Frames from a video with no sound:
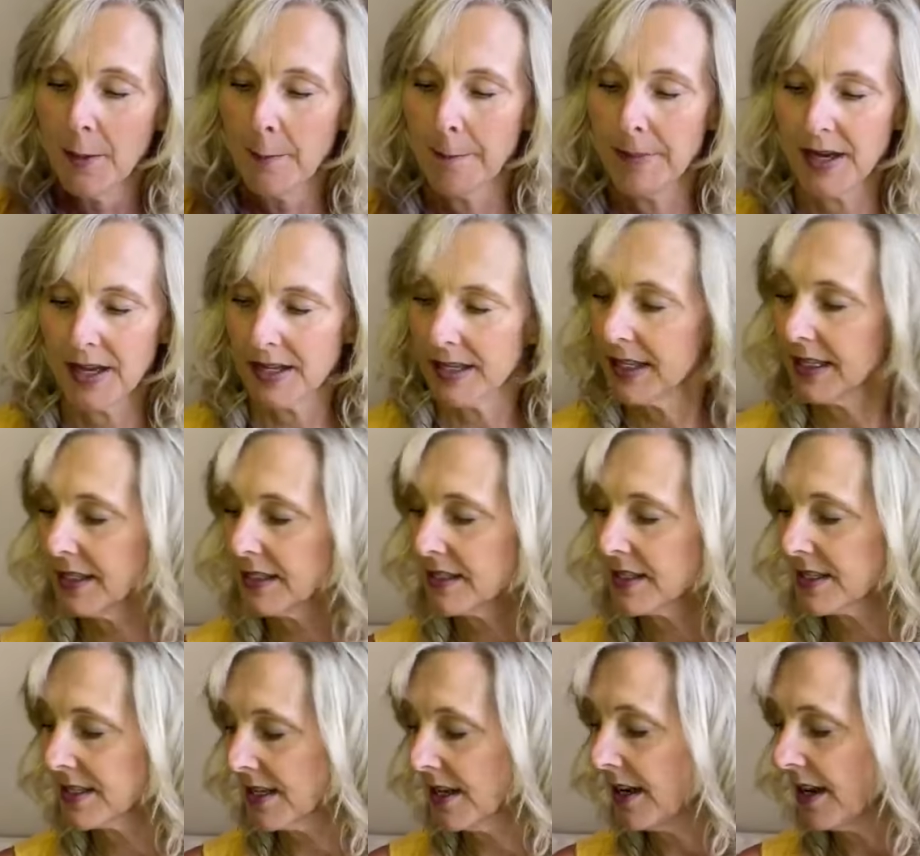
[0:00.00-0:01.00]
But
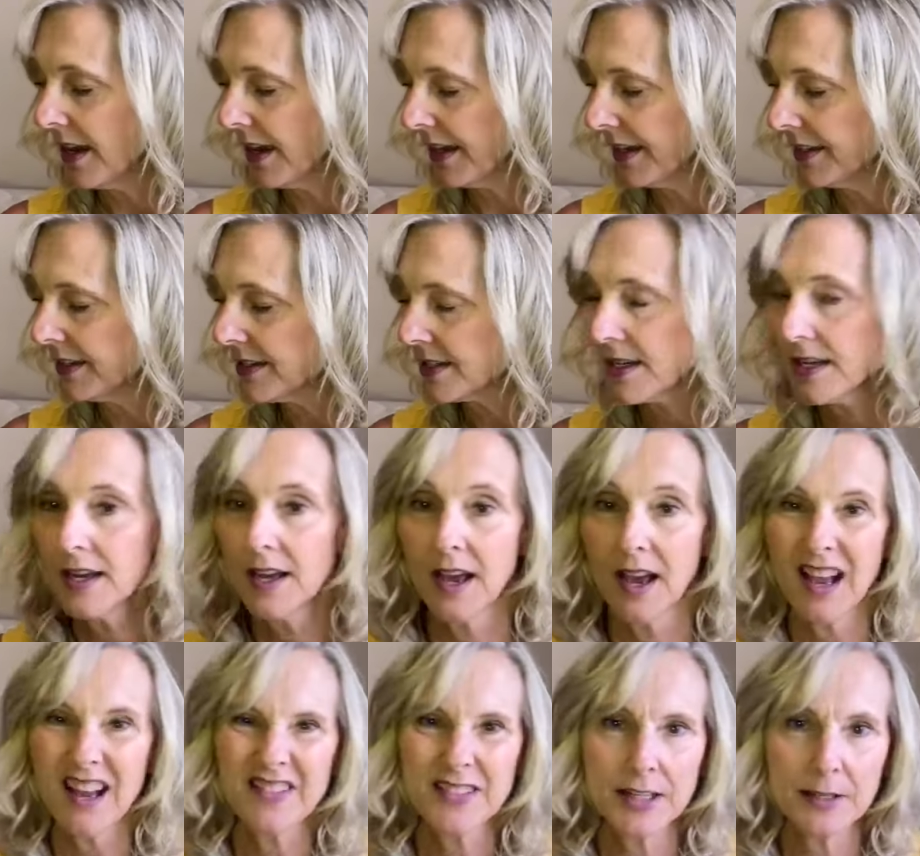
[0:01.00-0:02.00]
inside,
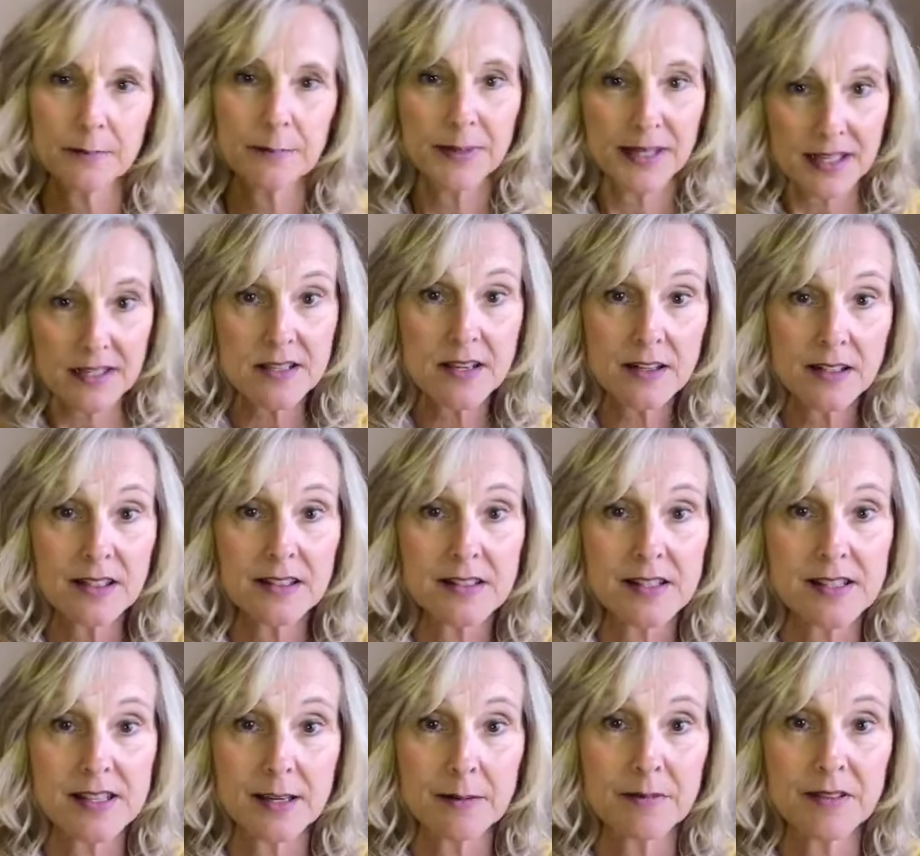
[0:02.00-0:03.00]
I've done basically the
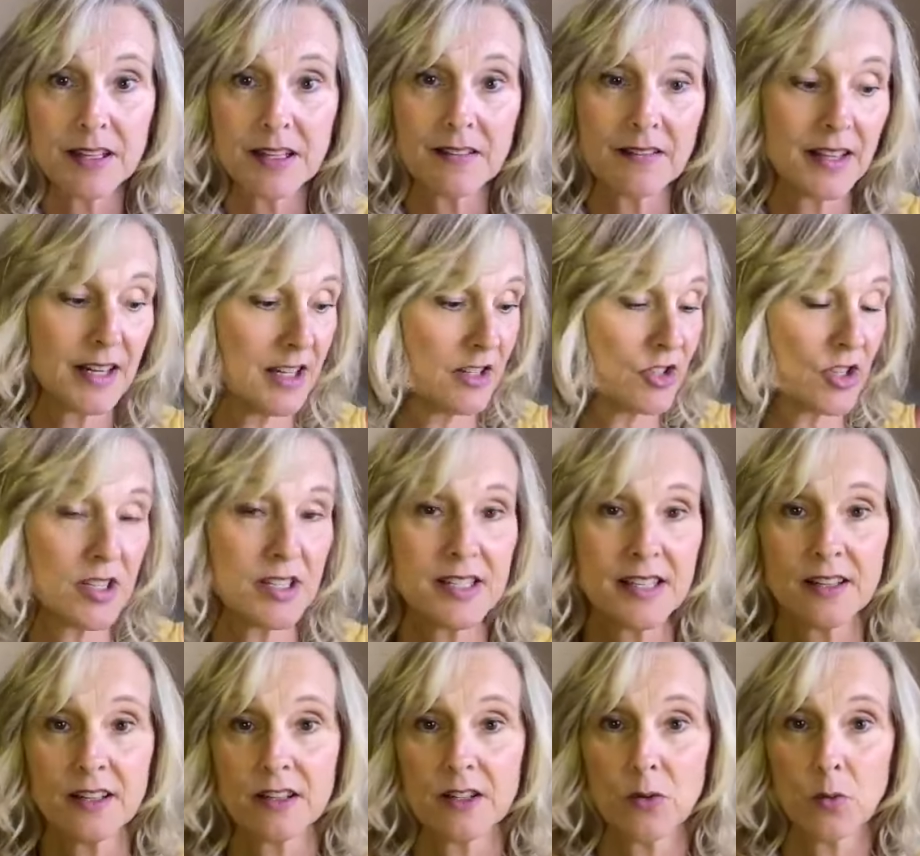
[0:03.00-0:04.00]
same thing that I just
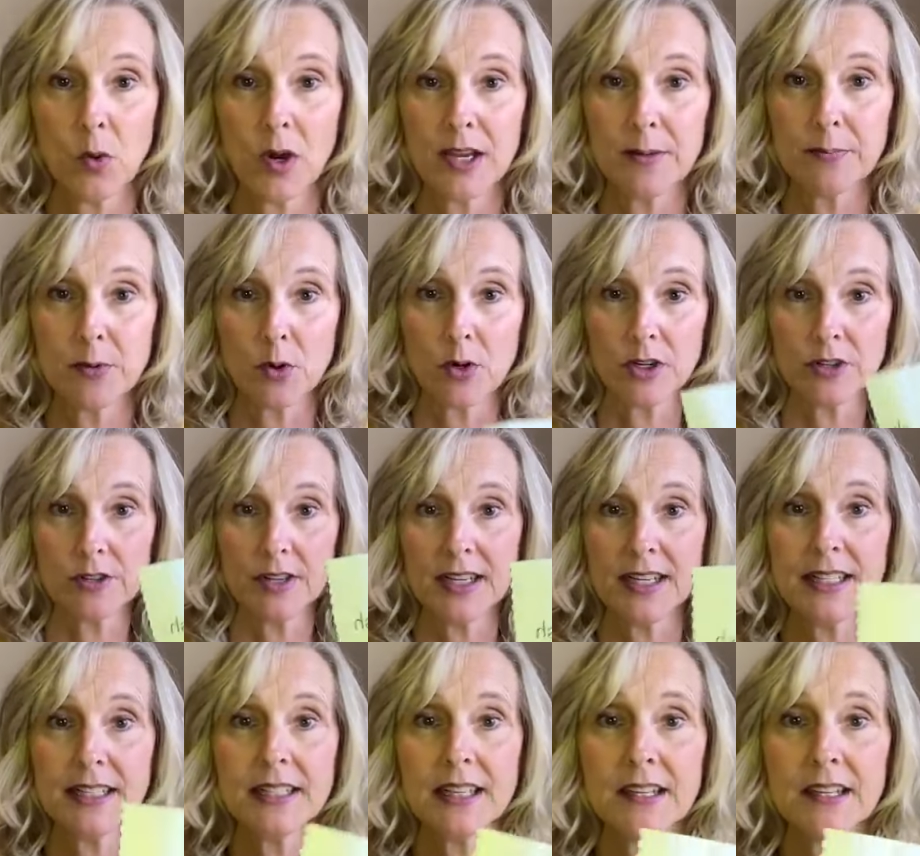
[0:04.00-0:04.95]
did on the whiteboard, right?